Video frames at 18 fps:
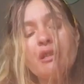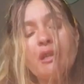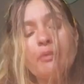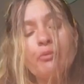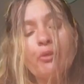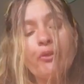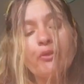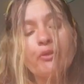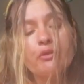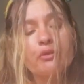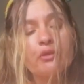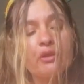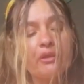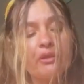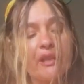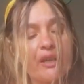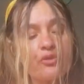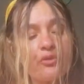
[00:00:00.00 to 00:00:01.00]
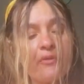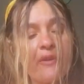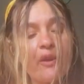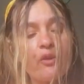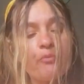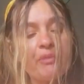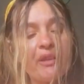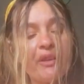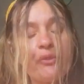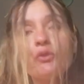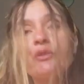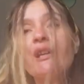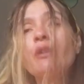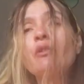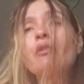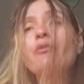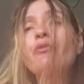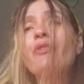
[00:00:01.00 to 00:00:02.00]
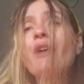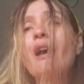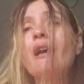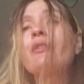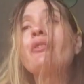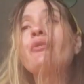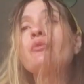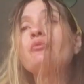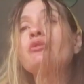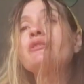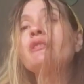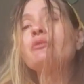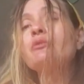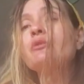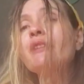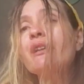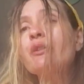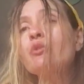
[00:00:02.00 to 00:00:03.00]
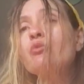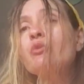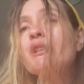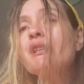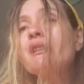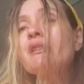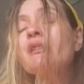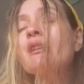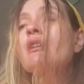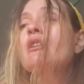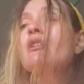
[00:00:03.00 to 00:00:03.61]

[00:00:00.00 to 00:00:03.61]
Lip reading: I'm also a colon hydrotherapist, you cannot fast for more than a day a week